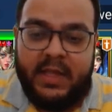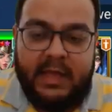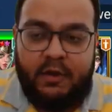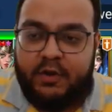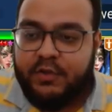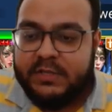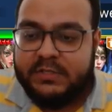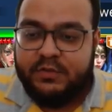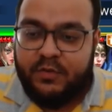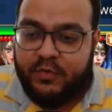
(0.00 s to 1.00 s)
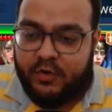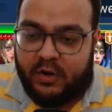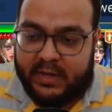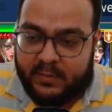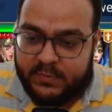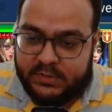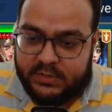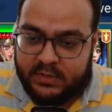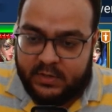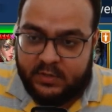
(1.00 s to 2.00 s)
Or you can just go for raw damage.
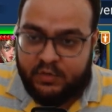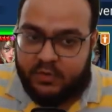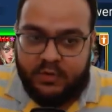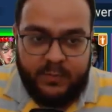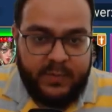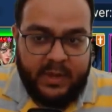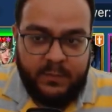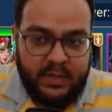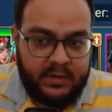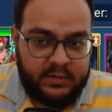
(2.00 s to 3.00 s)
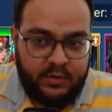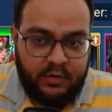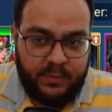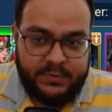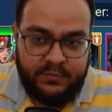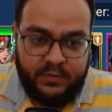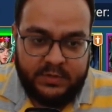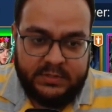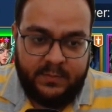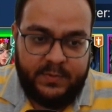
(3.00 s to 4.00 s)
Thor can be another good option, for
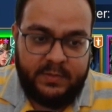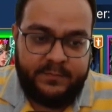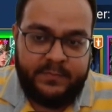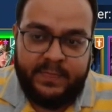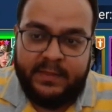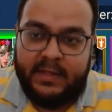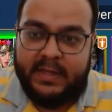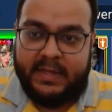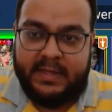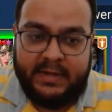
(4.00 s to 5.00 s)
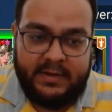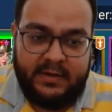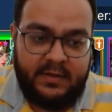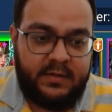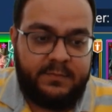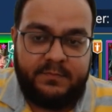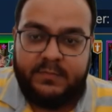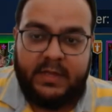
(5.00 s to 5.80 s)
example. And yeah,